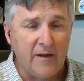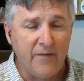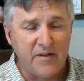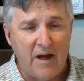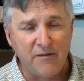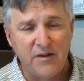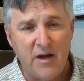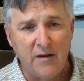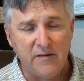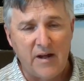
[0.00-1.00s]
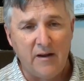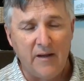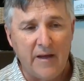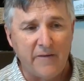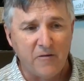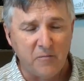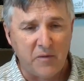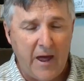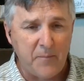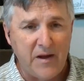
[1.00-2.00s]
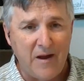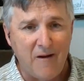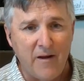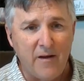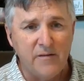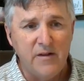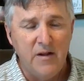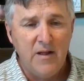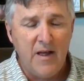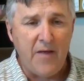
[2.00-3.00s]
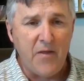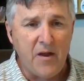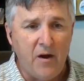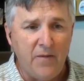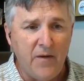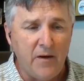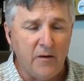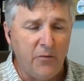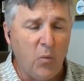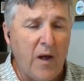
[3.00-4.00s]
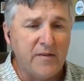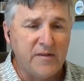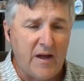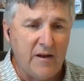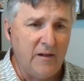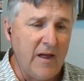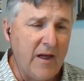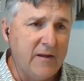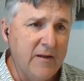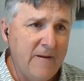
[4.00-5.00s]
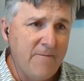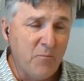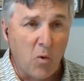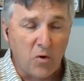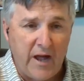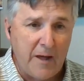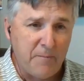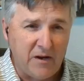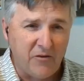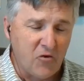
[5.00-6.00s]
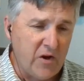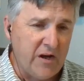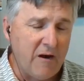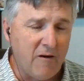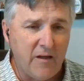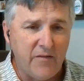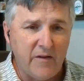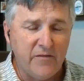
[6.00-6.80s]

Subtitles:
On the south side of the lake, there's some camping areas. And then on the west side of the lake, more camping and treat areas.